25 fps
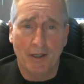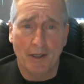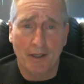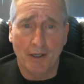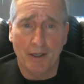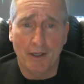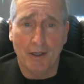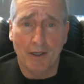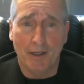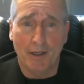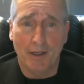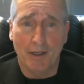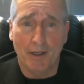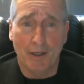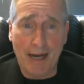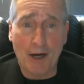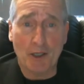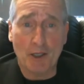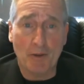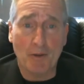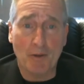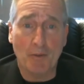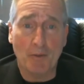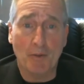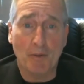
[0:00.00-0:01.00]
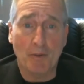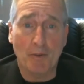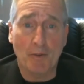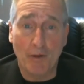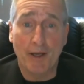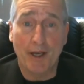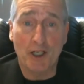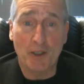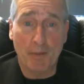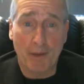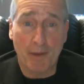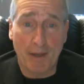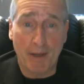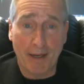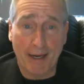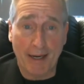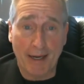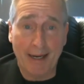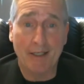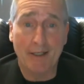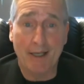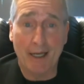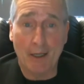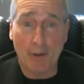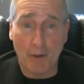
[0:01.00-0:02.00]
Congressman Morelle has been in
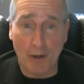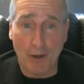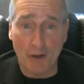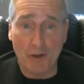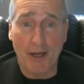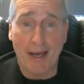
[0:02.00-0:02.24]
contact with